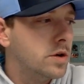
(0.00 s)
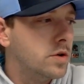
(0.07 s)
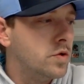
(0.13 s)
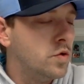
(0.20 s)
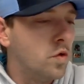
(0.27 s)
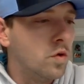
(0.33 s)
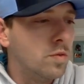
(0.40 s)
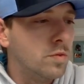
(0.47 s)

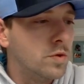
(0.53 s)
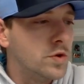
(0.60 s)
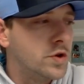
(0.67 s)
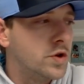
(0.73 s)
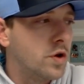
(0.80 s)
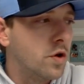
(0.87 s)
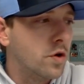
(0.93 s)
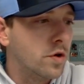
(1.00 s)
normal
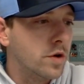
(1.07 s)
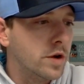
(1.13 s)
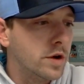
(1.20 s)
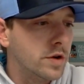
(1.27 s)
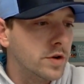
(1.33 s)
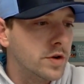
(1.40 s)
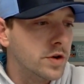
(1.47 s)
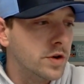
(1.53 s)
starter
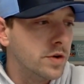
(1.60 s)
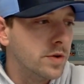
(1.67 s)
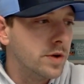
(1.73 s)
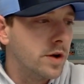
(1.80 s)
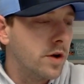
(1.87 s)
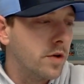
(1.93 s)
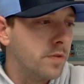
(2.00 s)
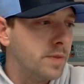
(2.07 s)
here soon,
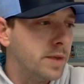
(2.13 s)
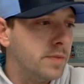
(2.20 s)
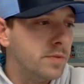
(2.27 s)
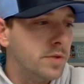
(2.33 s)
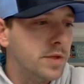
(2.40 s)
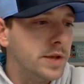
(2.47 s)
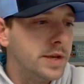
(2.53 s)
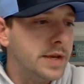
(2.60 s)
and all the
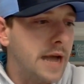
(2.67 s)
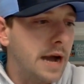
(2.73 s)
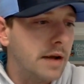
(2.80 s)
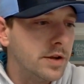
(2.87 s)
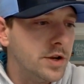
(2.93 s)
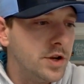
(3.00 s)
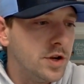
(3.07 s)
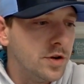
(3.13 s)
people that
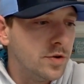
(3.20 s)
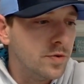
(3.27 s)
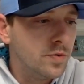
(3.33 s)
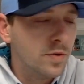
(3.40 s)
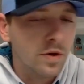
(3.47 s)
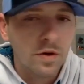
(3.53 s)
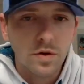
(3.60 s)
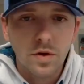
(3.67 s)
doubted you
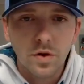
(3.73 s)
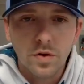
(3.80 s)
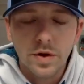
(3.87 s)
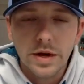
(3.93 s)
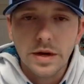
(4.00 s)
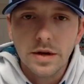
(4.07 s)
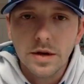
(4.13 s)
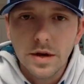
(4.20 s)
are
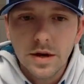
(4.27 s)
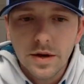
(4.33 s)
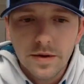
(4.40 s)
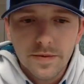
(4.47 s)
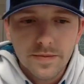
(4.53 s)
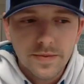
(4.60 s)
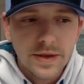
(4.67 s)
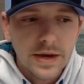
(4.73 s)
learning
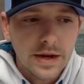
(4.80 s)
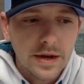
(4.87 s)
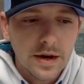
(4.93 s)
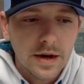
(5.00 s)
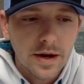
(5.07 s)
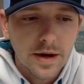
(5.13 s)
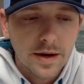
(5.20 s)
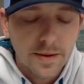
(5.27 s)
that
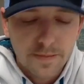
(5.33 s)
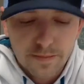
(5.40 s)
uh,